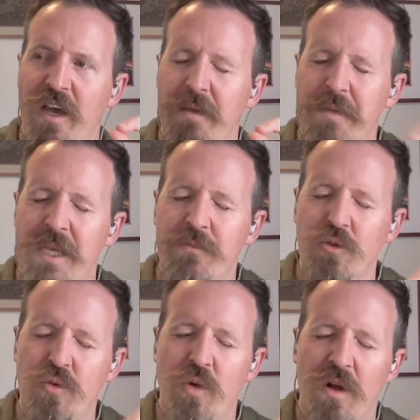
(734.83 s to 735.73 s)

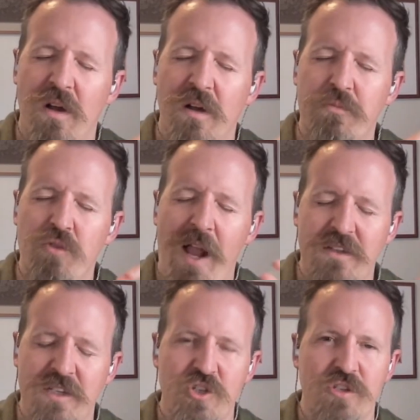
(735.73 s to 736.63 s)
people who are
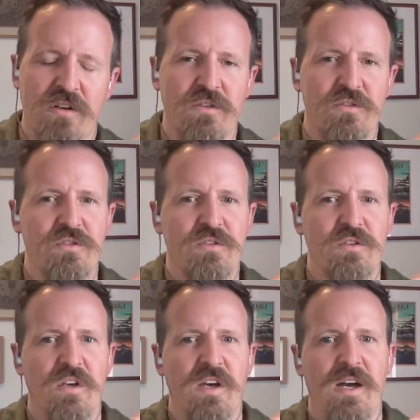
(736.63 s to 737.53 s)
practitioners
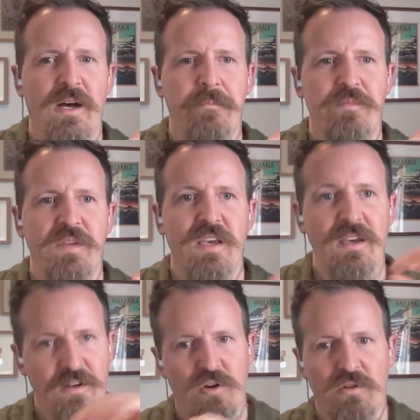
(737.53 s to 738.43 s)

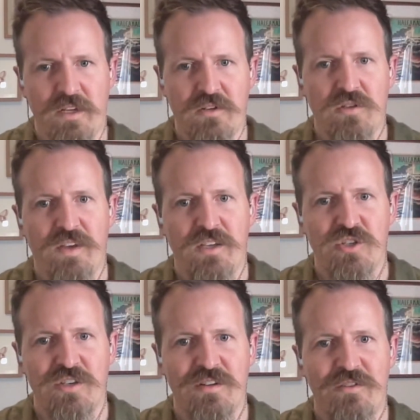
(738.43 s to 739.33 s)
in early intervention?